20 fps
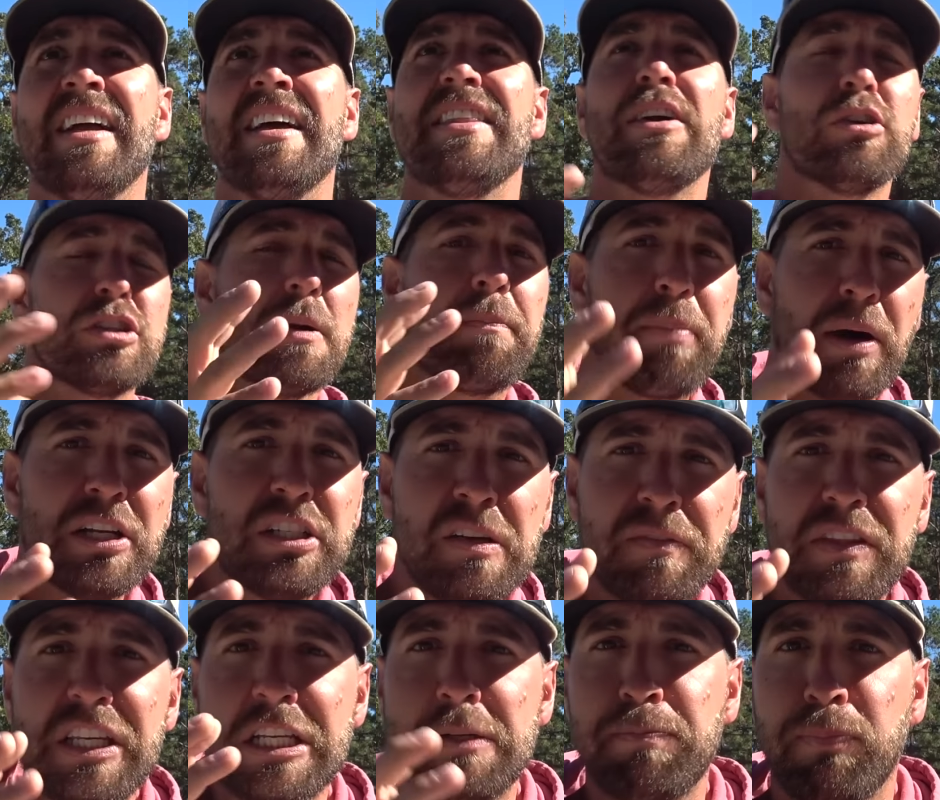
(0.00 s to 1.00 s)
There's a bunch
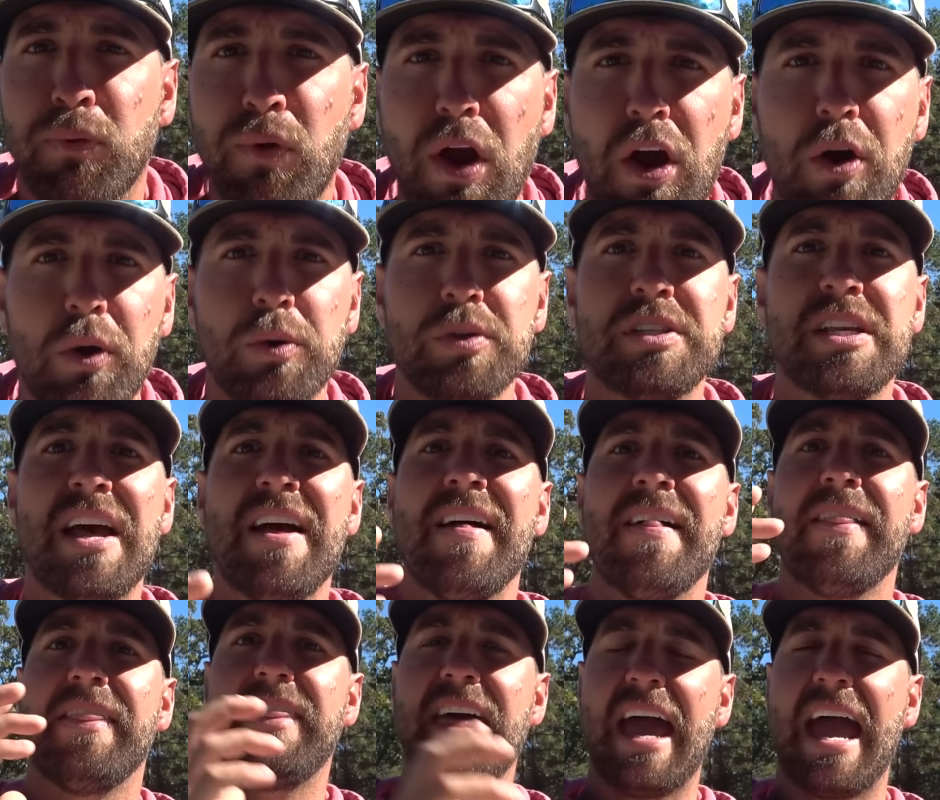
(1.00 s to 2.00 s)
of these pros
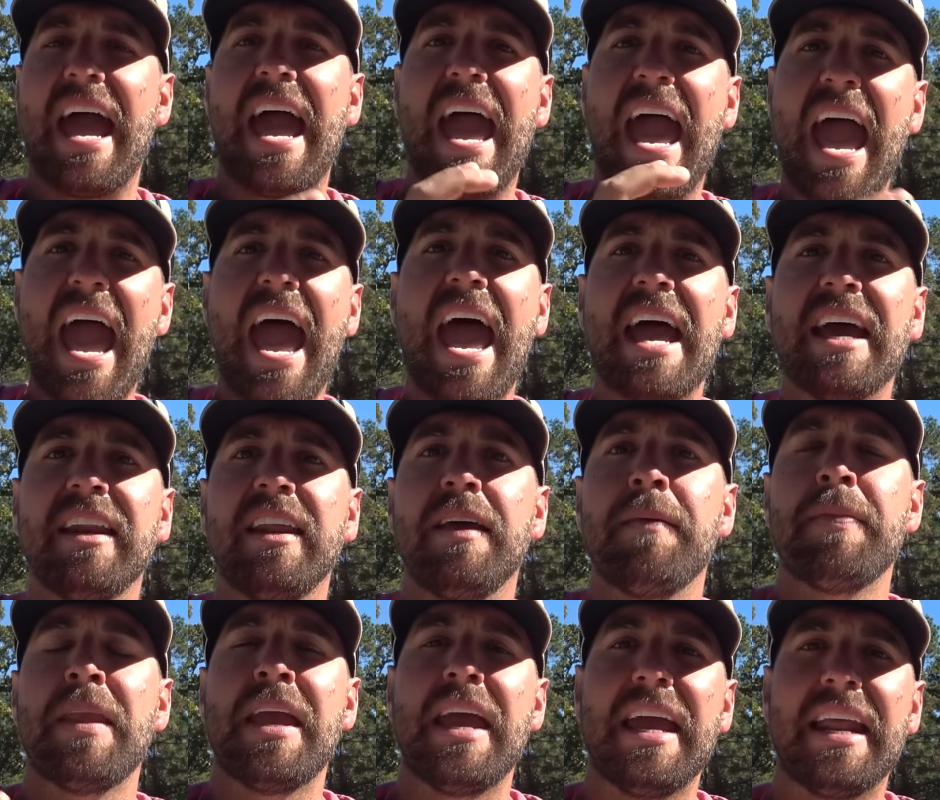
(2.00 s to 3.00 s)
that had
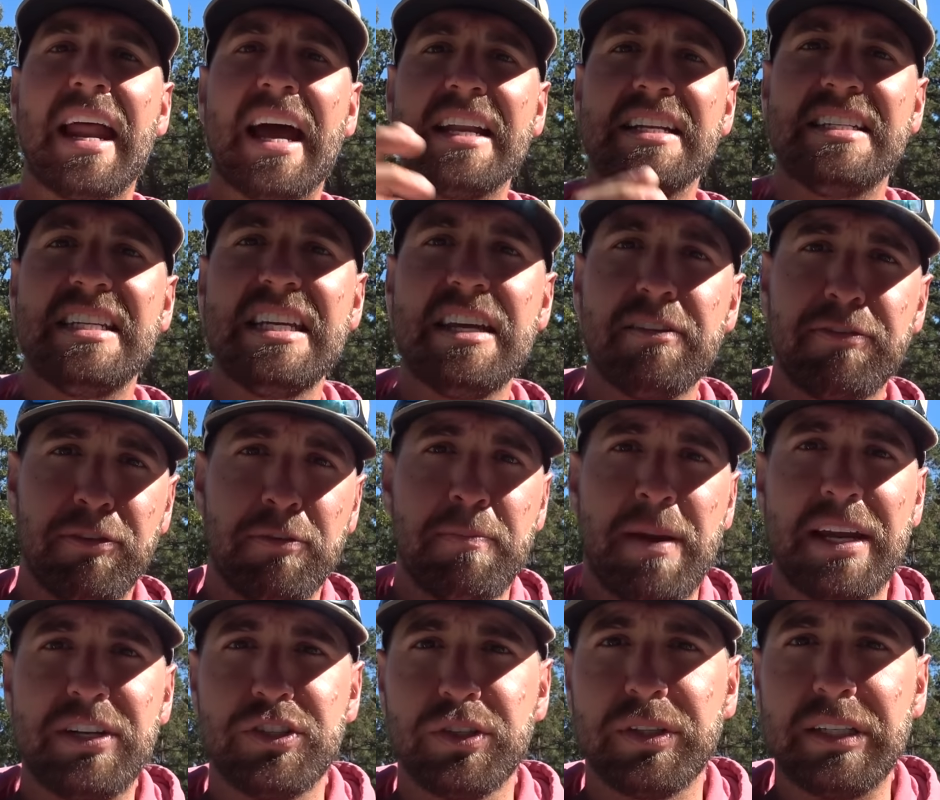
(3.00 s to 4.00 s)
an idea for
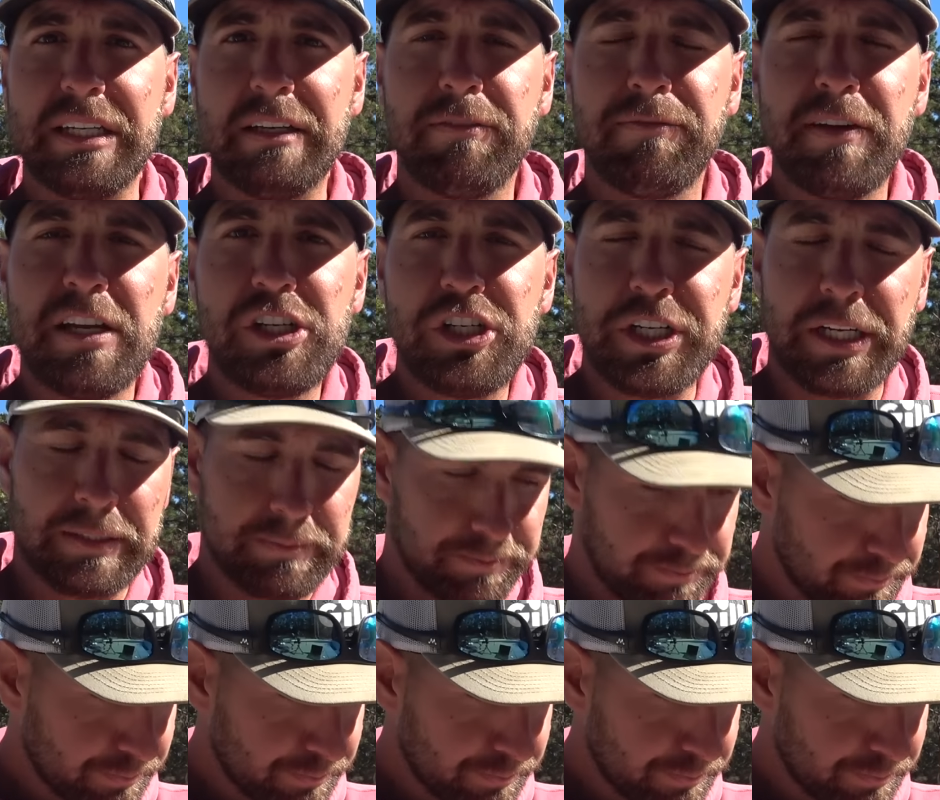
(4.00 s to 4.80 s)
Major League Fishing.